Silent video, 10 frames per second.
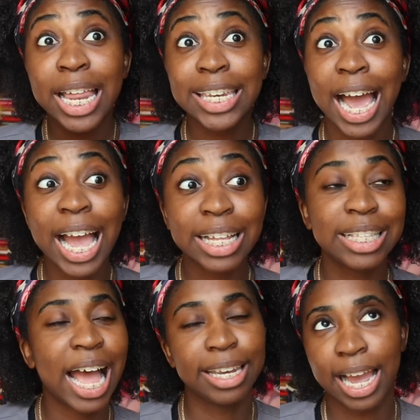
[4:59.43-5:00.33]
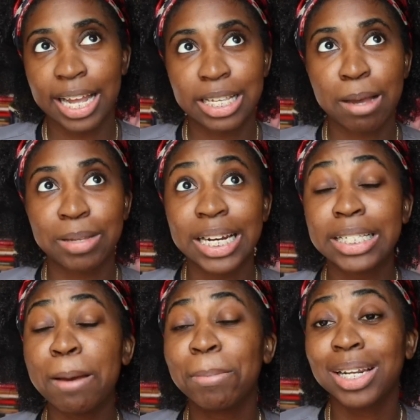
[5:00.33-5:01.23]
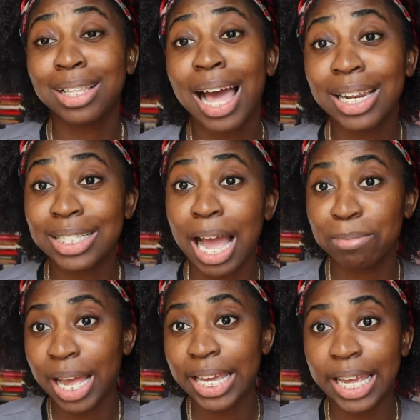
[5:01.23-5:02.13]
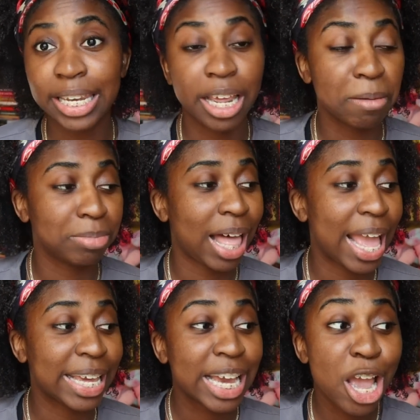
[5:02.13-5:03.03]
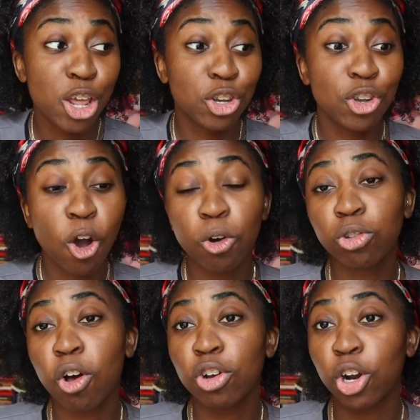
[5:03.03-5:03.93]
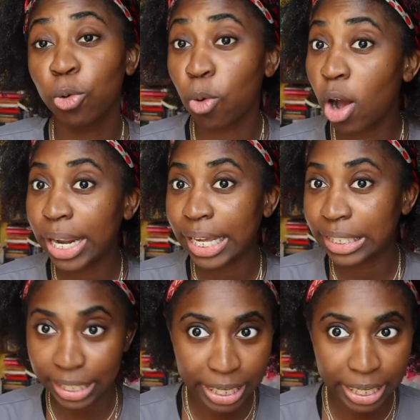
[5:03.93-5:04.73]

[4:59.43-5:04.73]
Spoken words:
not nine times out of ten, but a lot of times I end up like no longer wanting to